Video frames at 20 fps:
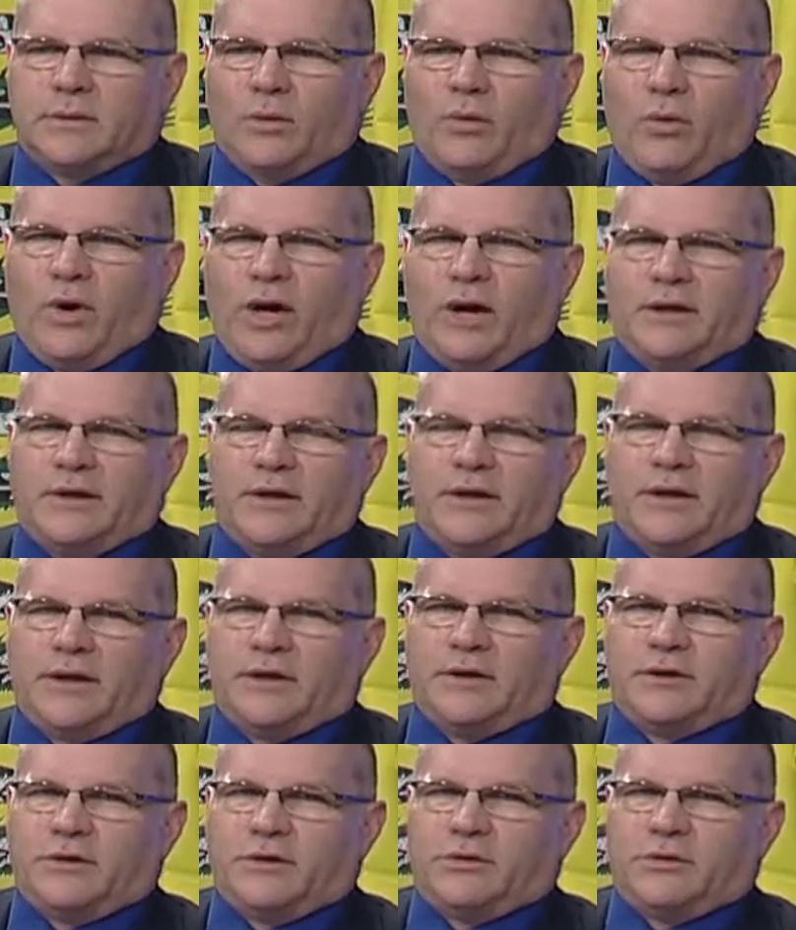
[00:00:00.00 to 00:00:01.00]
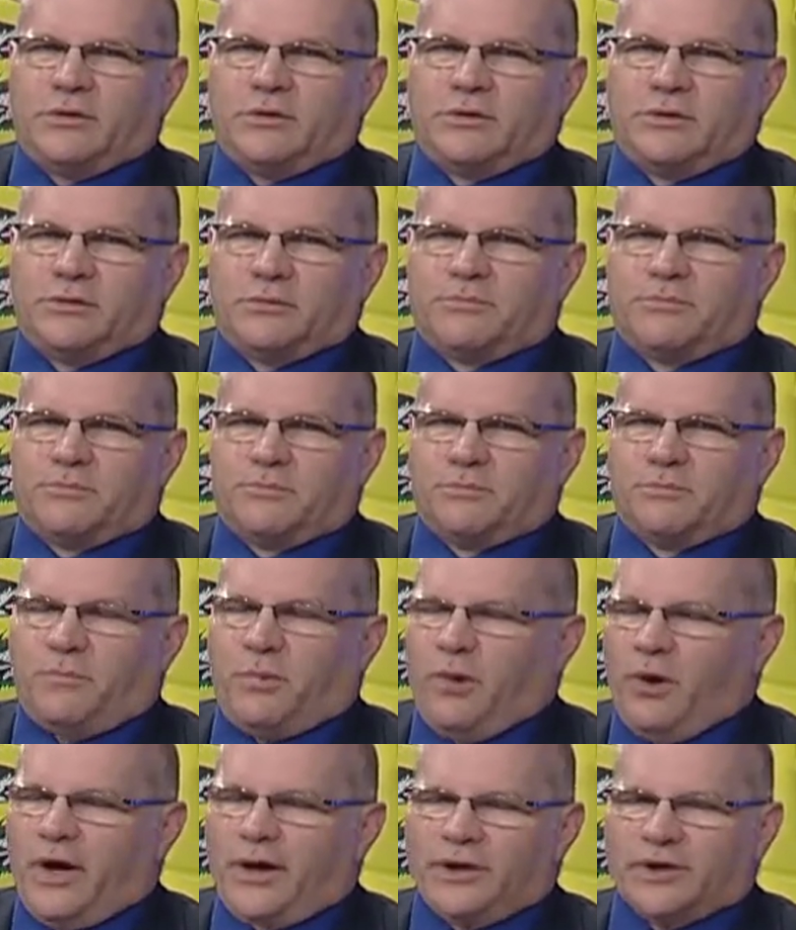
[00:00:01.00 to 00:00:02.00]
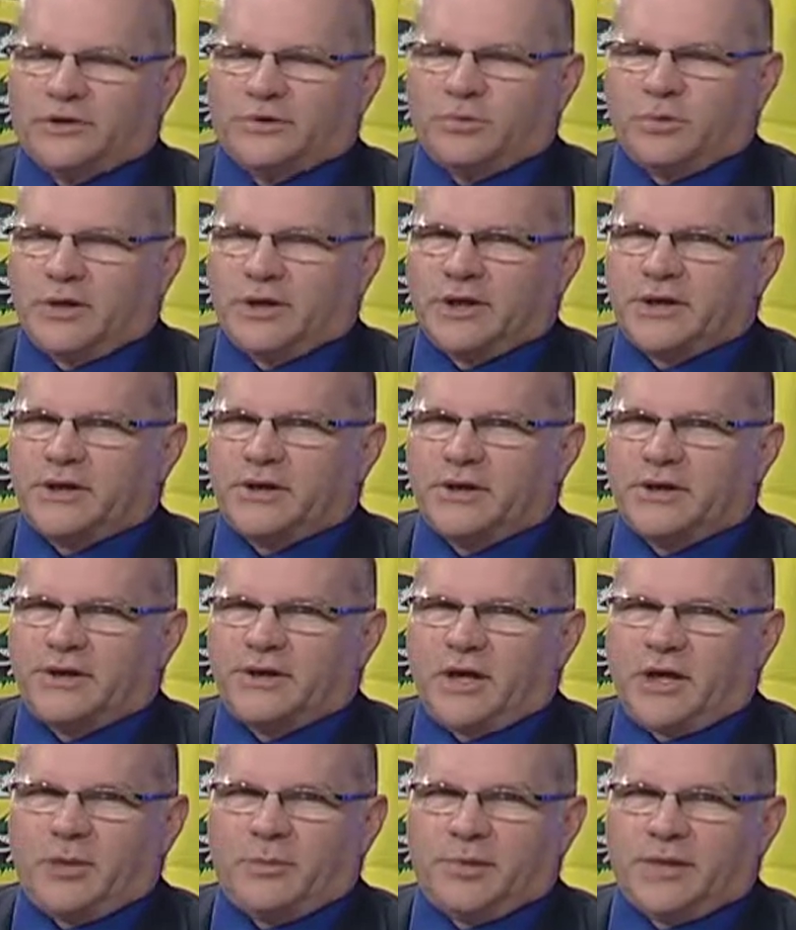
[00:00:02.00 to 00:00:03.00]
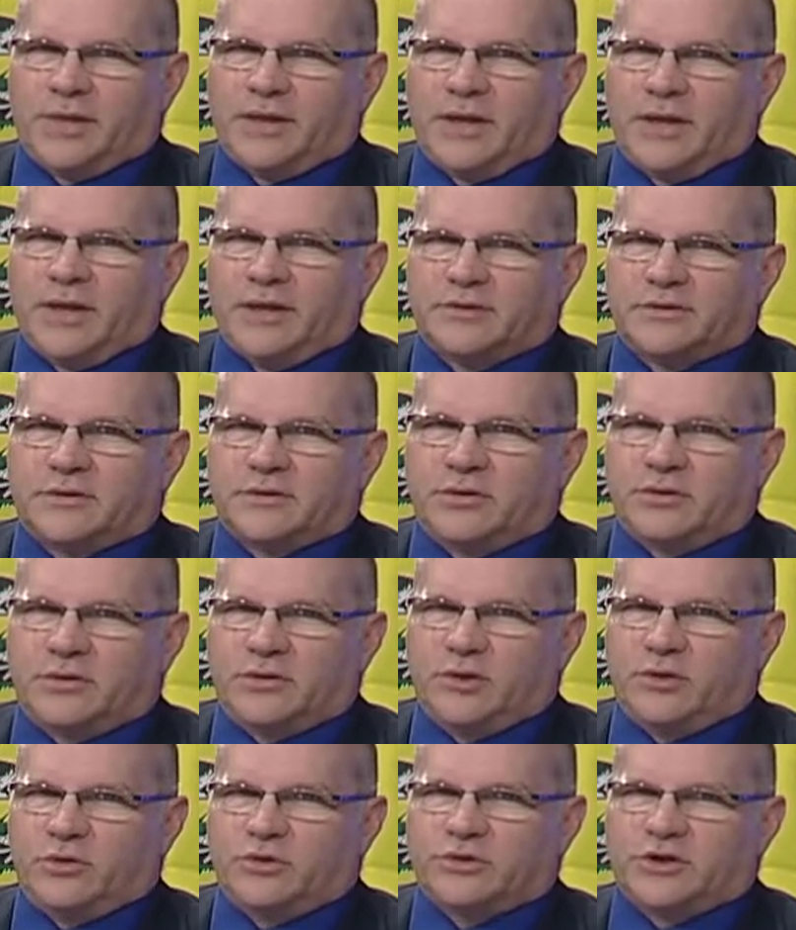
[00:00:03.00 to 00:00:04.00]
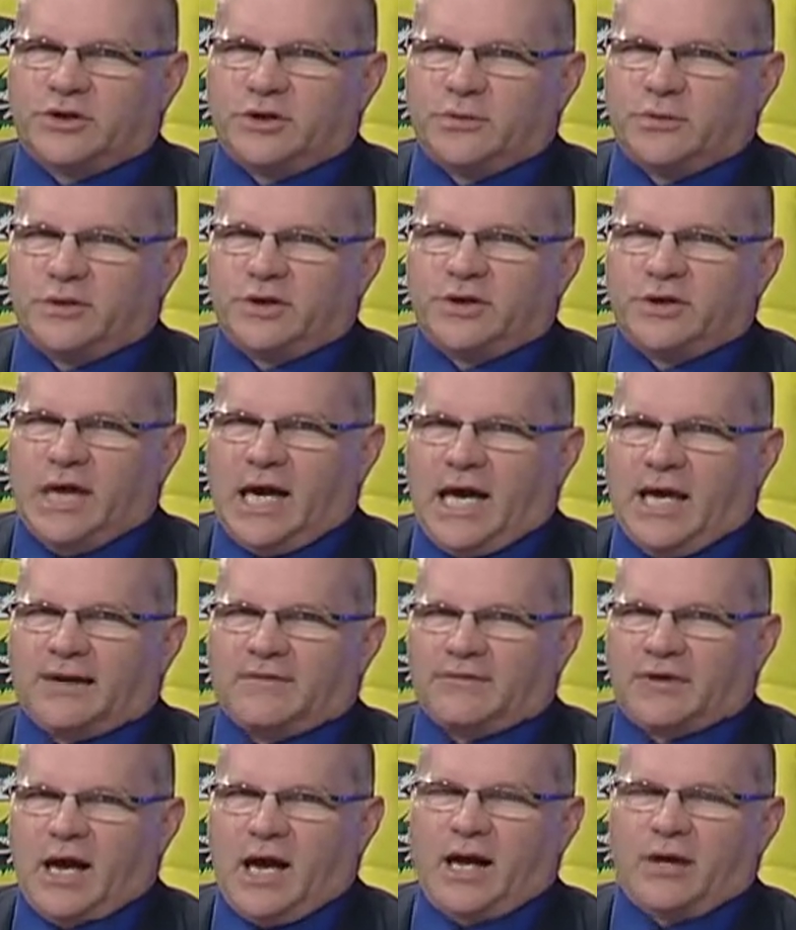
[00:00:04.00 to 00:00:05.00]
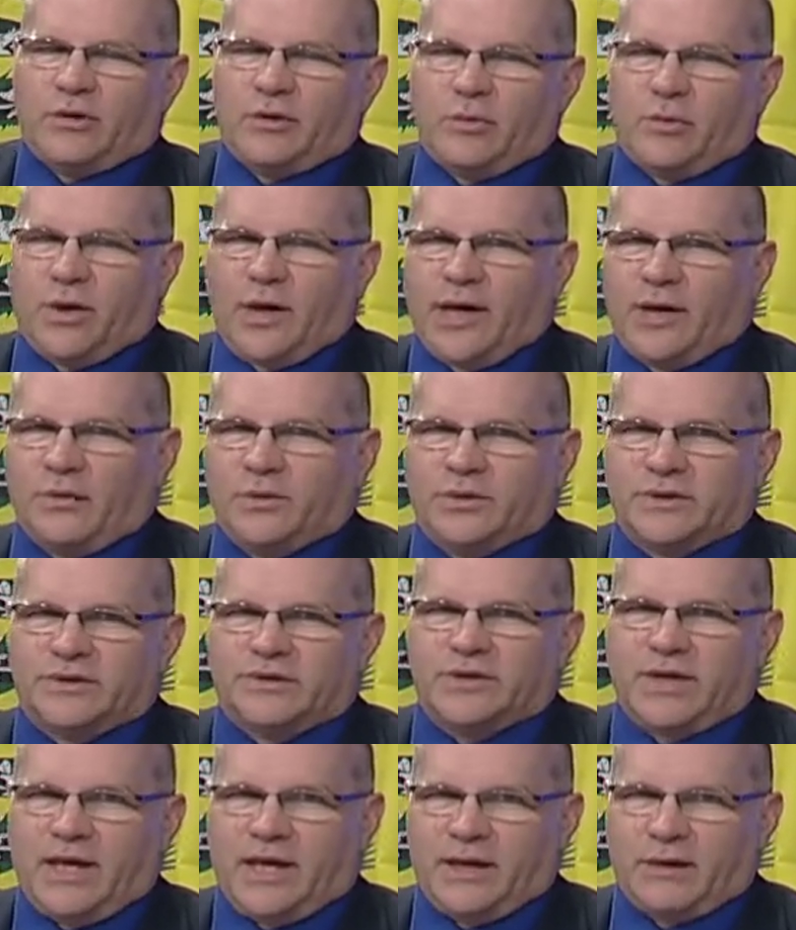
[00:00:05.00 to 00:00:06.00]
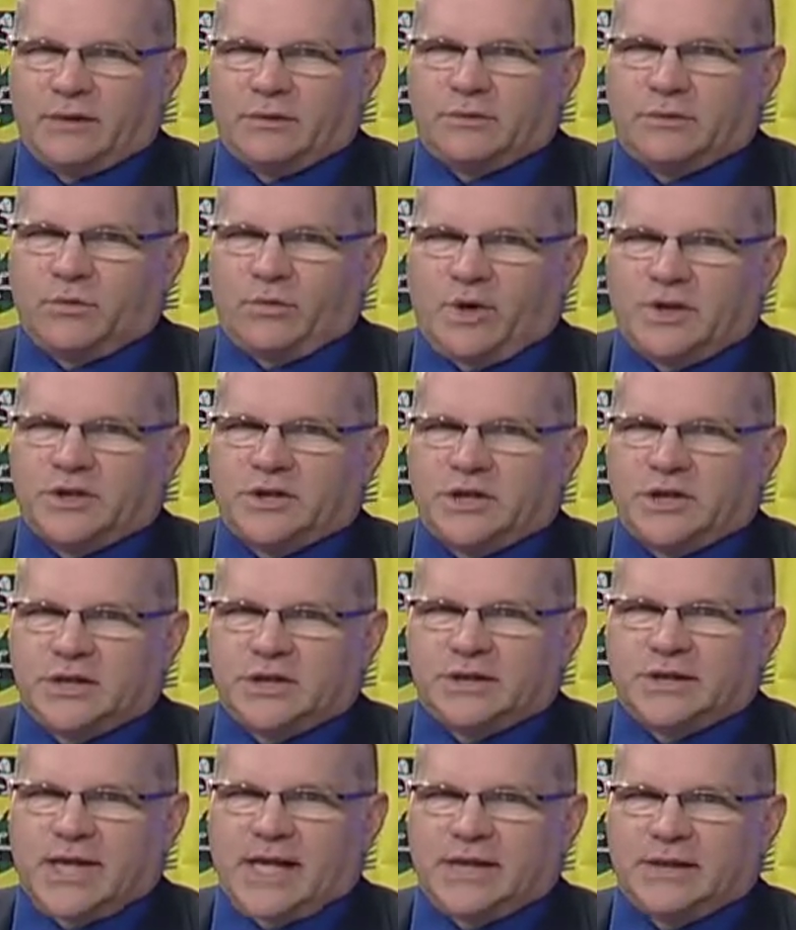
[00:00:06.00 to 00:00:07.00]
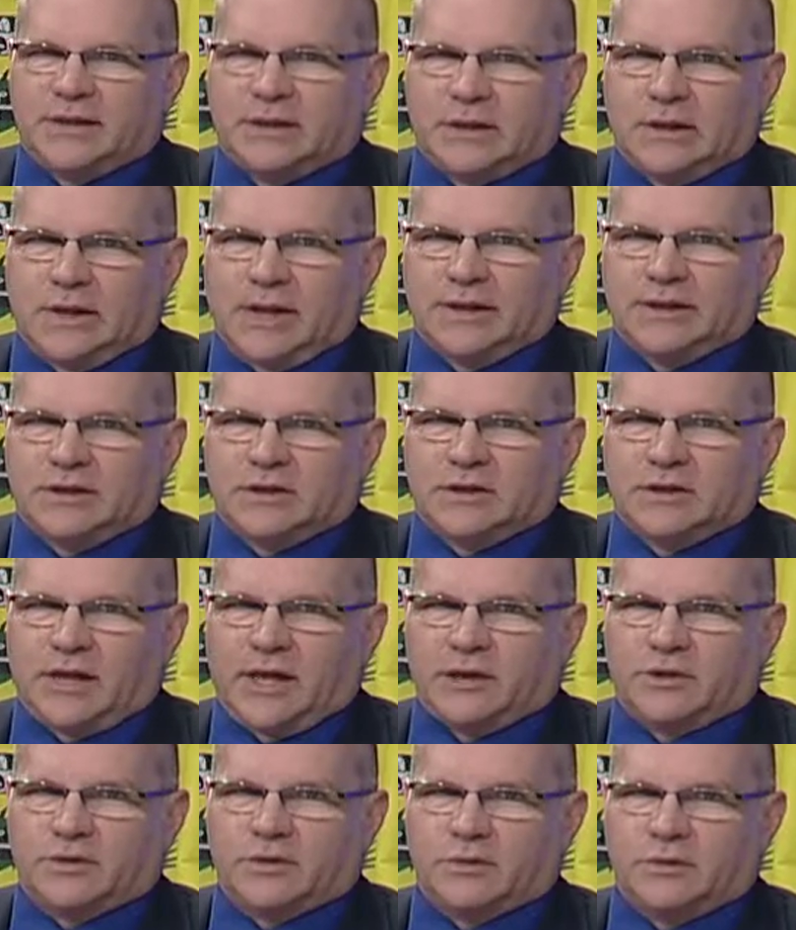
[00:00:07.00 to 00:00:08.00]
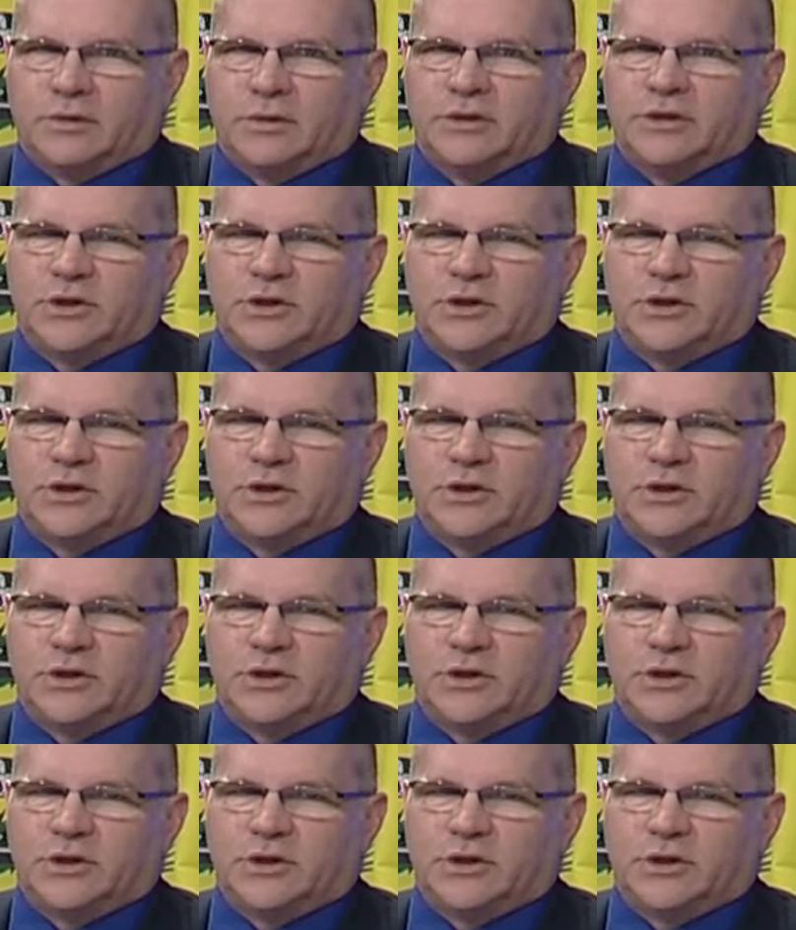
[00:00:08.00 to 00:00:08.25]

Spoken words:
Well, your point is really good there because she would not have gotten away with saying what she said in the legislature.